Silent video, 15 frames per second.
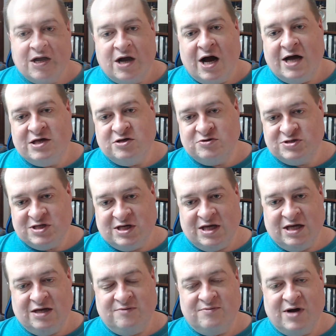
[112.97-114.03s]
I use it
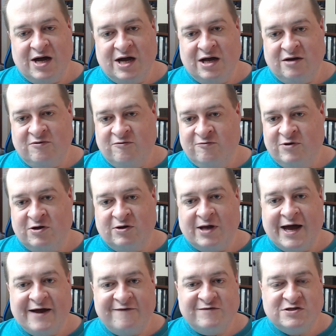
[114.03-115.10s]
in my real
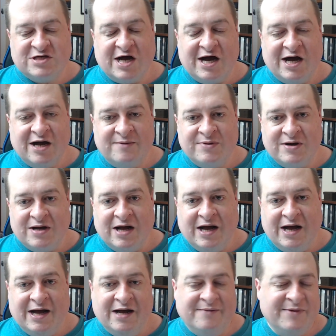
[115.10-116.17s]
life job.
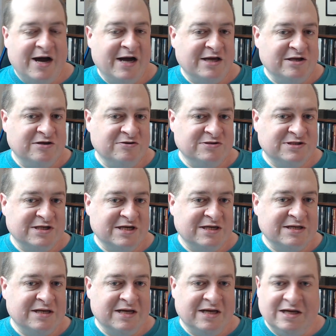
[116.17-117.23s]
I use
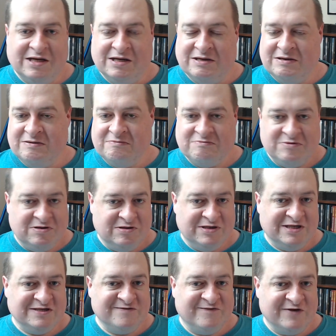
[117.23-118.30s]
it in
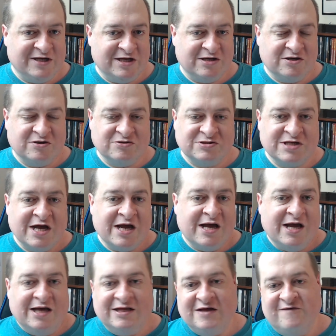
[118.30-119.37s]
these videos.
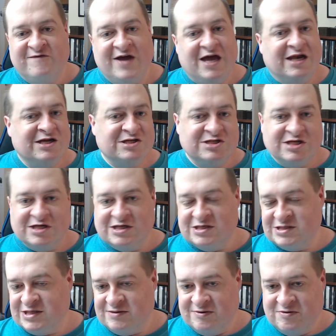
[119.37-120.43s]
And the advantage
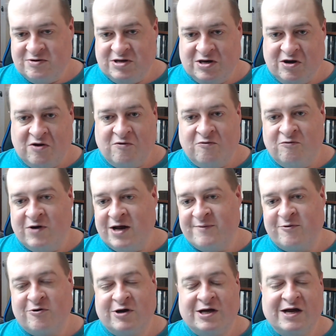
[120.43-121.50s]
is, you know, when I'm
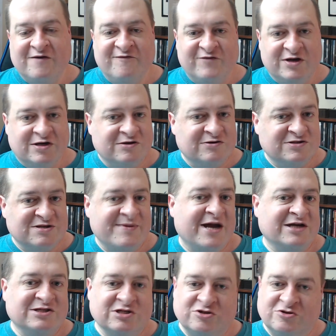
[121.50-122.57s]
working on videos, I'm actually